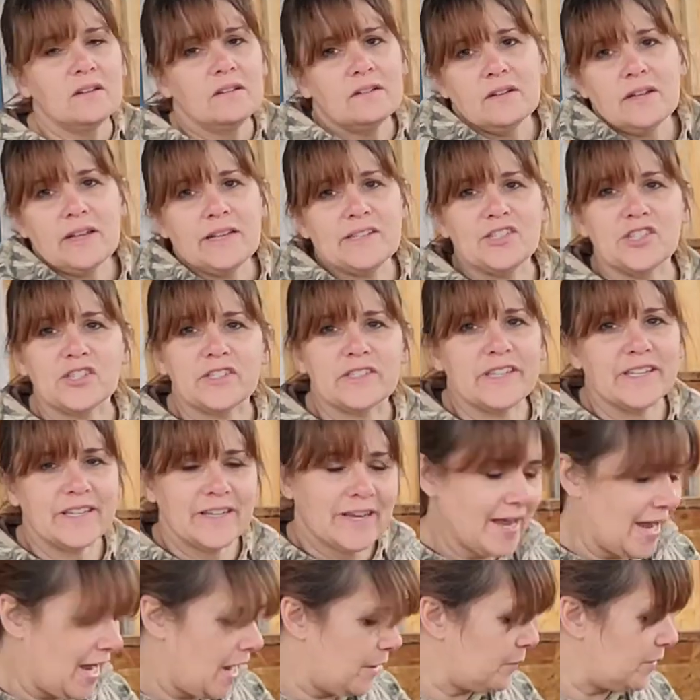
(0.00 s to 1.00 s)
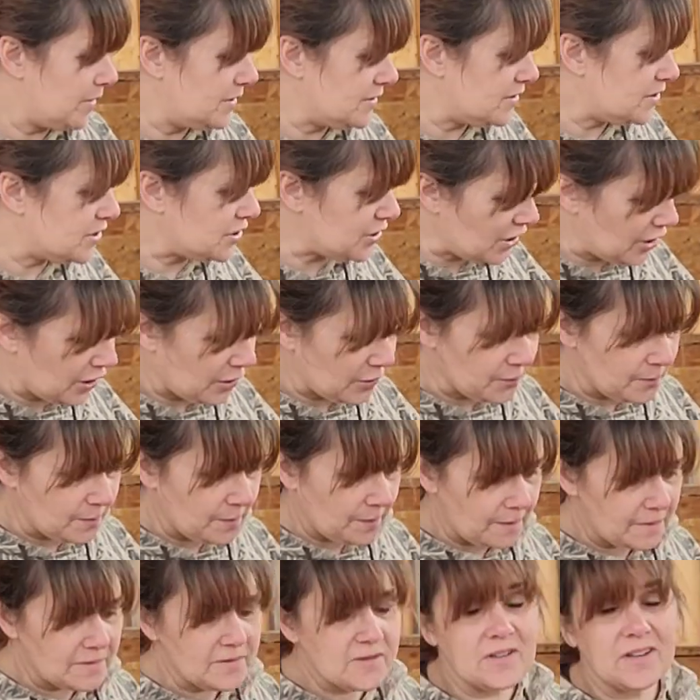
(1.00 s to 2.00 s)
it just didn't happen. So
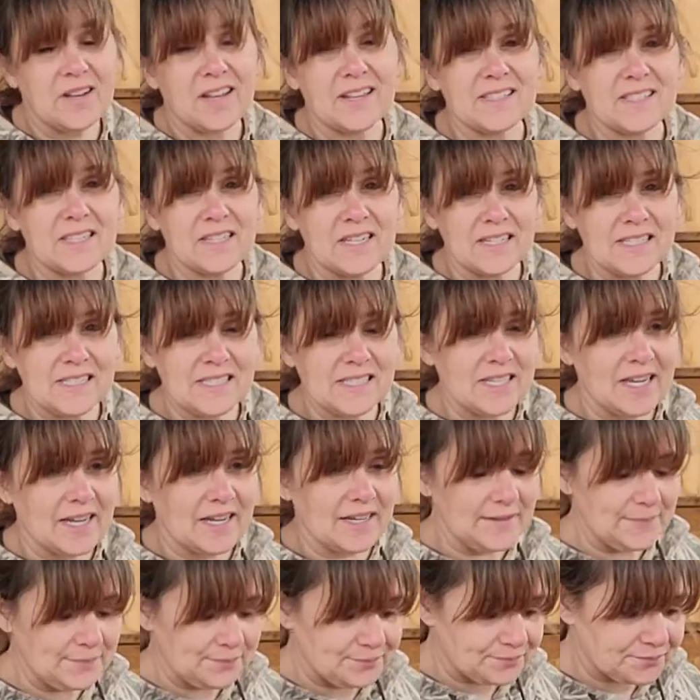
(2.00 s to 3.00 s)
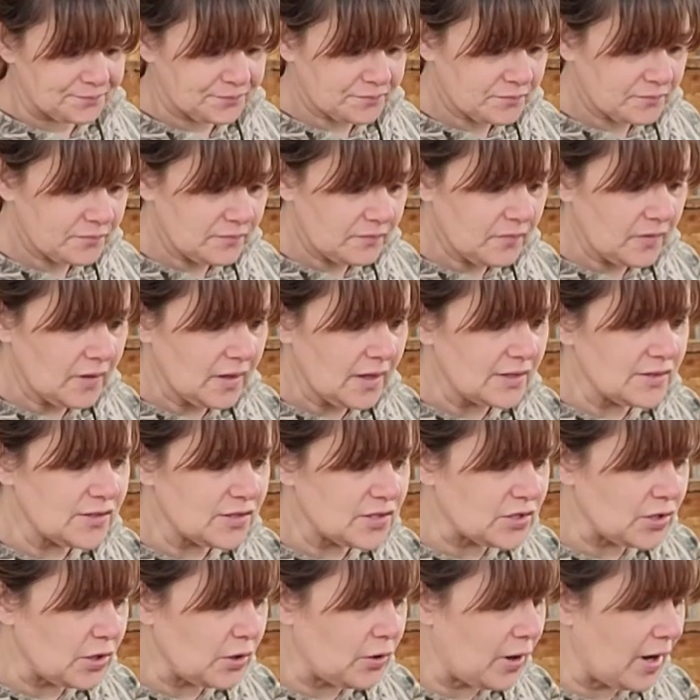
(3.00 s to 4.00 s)
today's a nice day. And
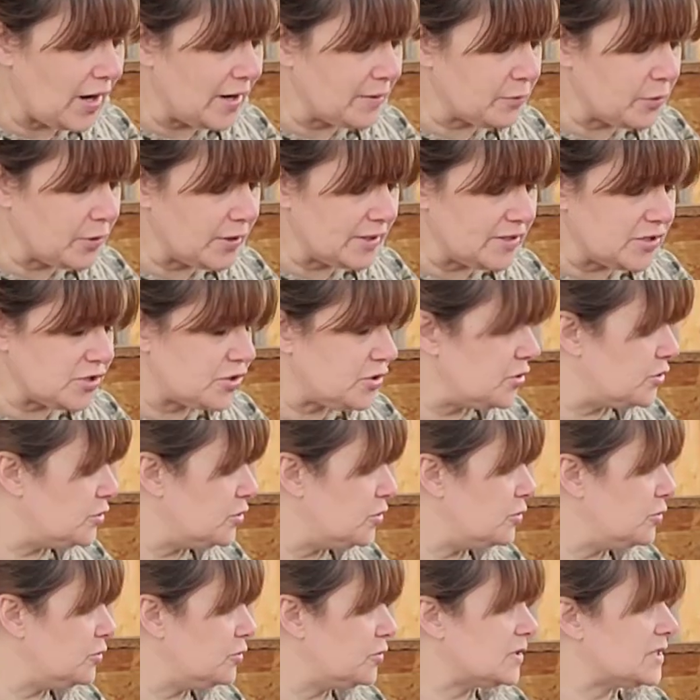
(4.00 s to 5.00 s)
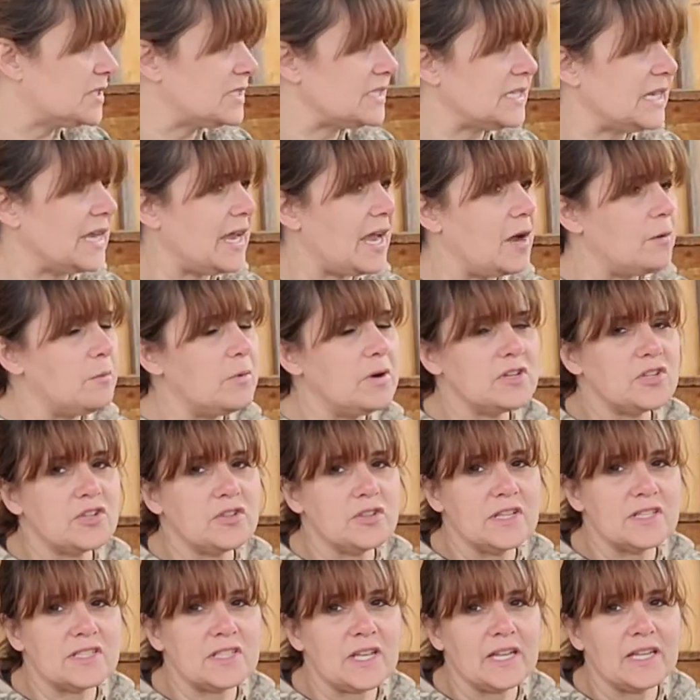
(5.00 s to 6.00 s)
so I'm going to see how much of
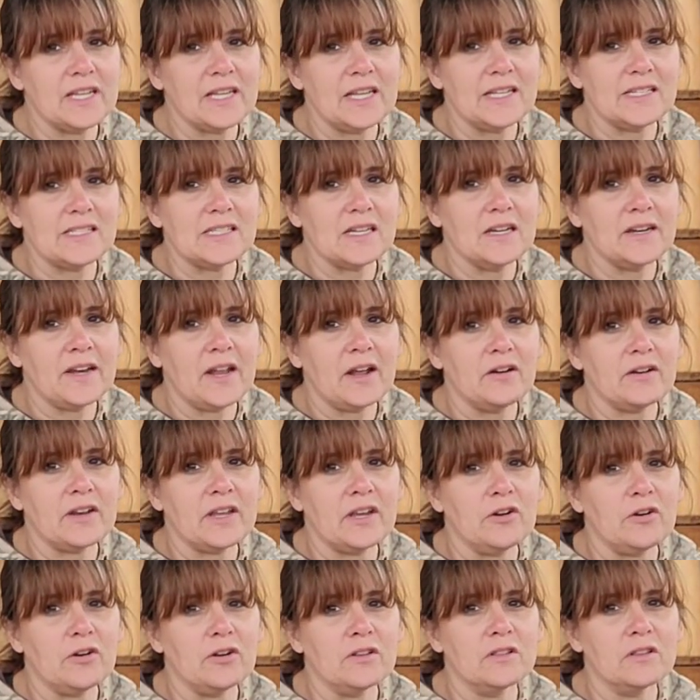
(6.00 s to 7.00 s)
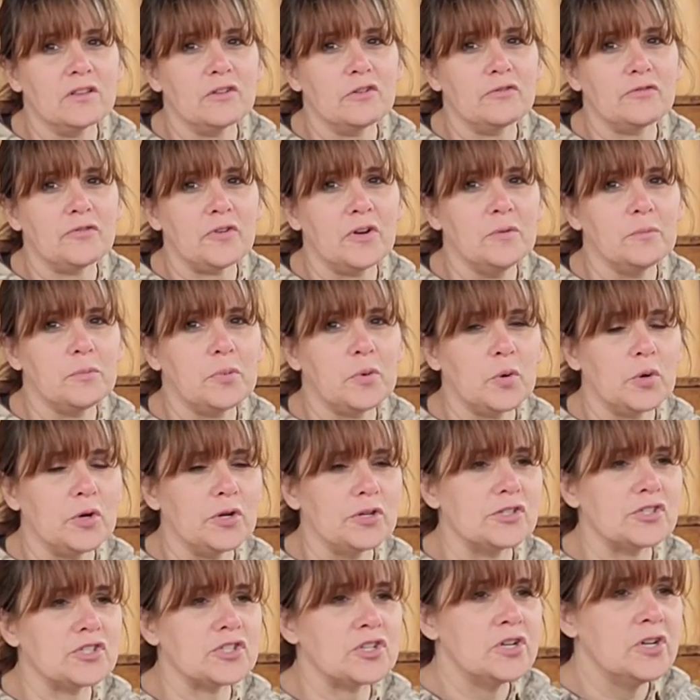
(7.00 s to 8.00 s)
this I can get done out here on the little front
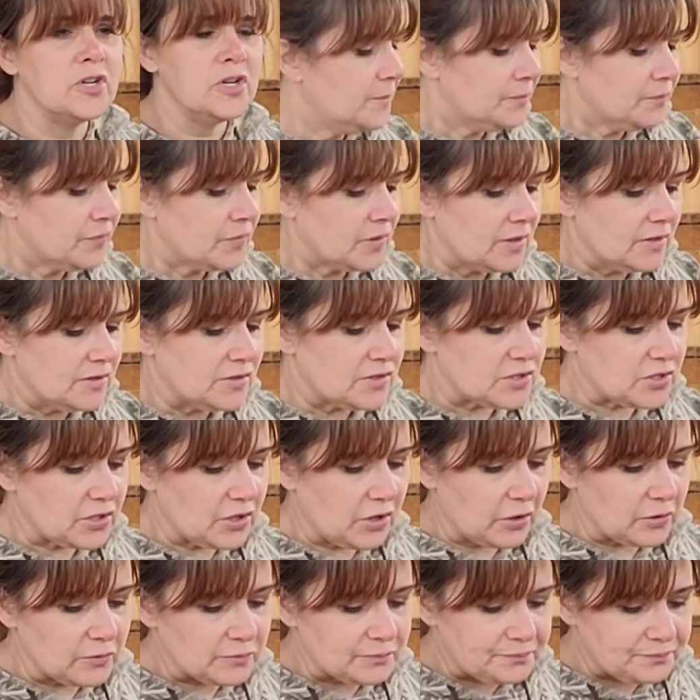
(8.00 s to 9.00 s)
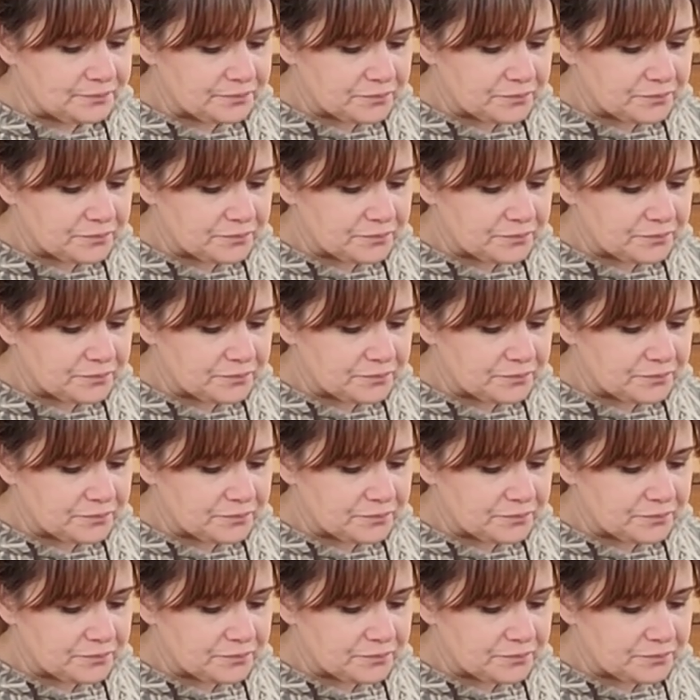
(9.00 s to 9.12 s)
porch. So